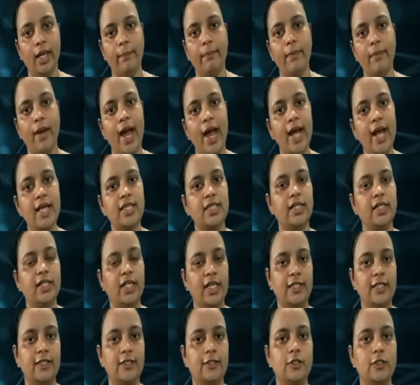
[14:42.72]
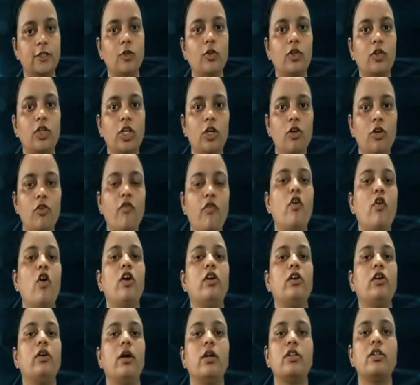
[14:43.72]
as it is. So
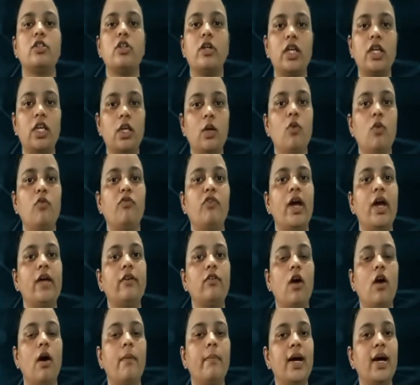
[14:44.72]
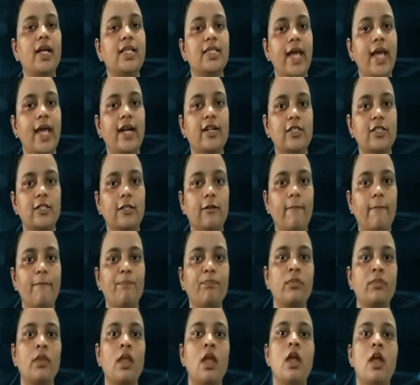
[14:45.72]
Q5 comma Z0.
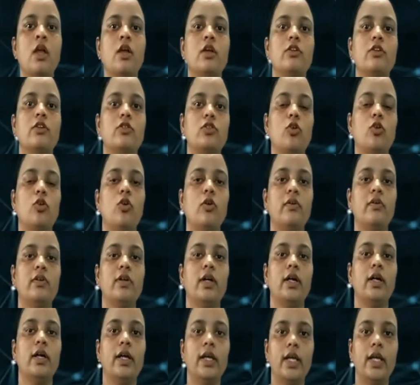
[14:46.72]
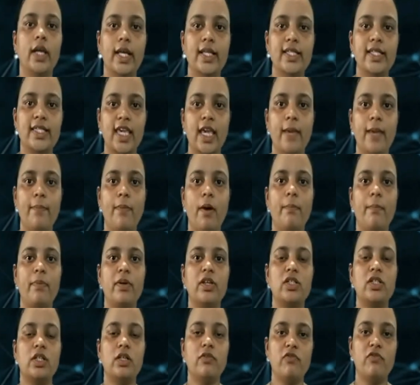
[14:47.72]
So in skip
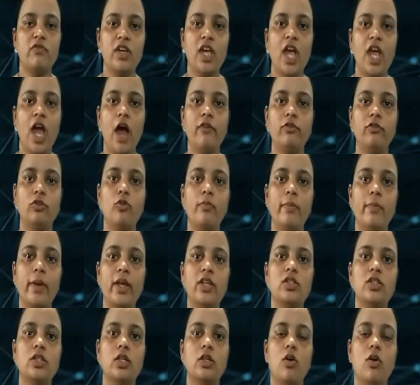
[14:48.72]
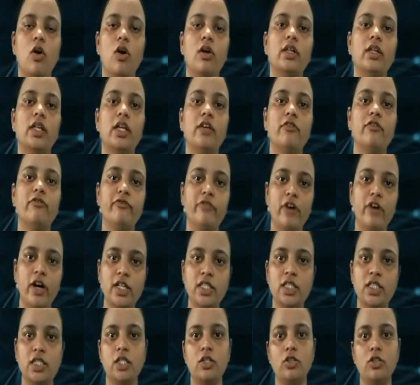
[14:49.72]
operation we have to mention only
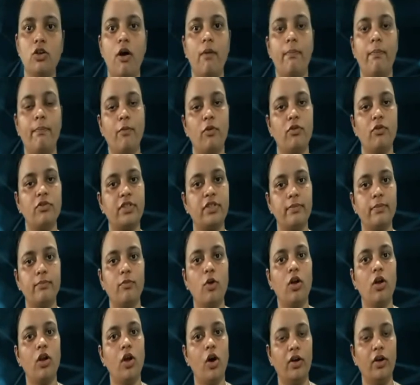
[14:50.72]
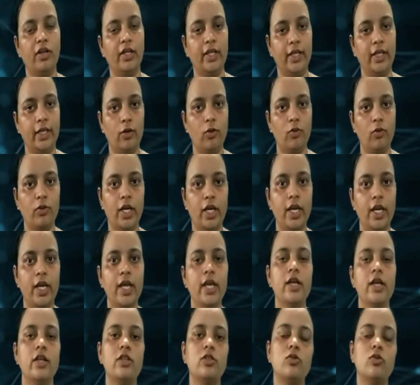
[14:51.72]
first topmost symbol only. Okay,
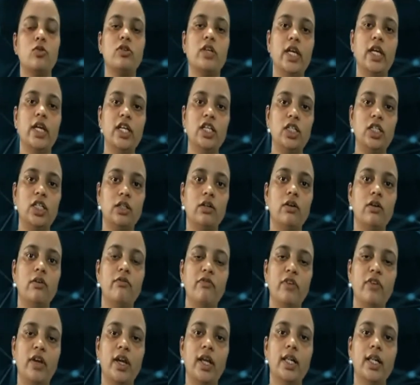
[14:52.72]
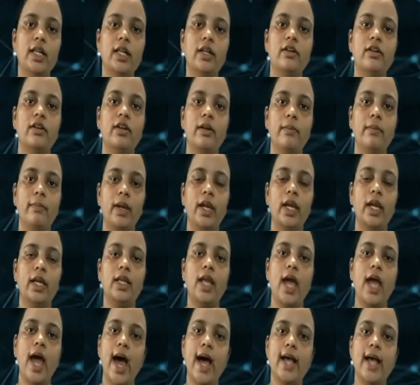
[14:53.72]
so it will
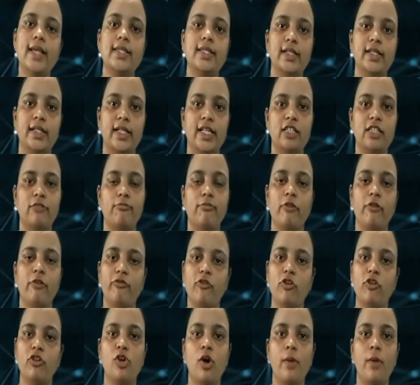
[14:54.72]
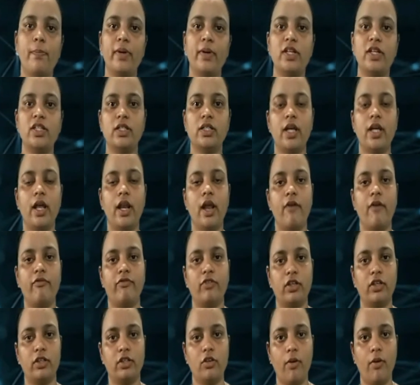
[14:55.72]
remain as it is before the operation and
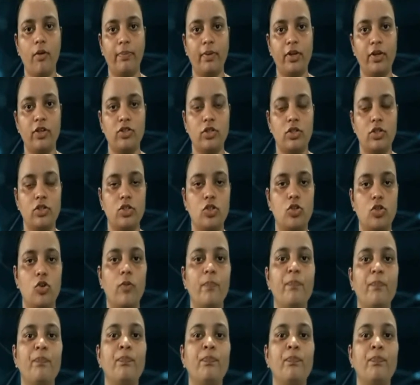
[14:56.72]
after the operation. So